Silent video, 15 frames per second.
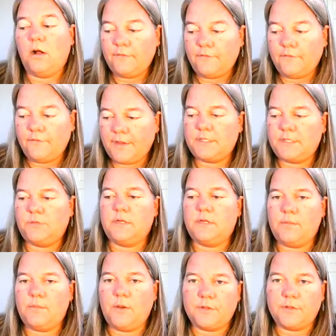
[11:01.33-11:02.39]
of us would come
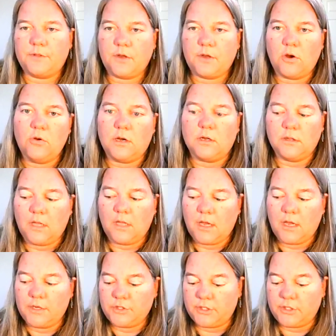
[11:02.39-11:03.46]
up with our own
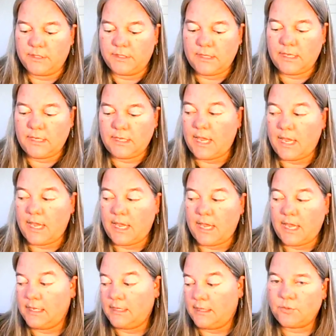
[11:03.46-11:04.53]
collages, and
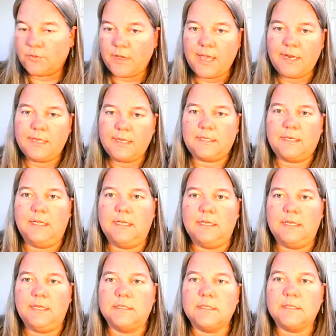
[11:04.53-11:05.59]
that's what editing
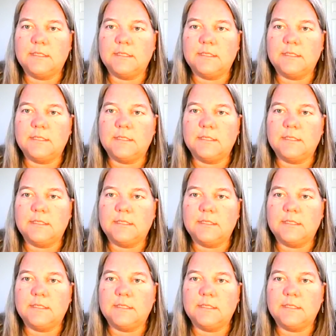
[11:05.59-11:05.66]
is.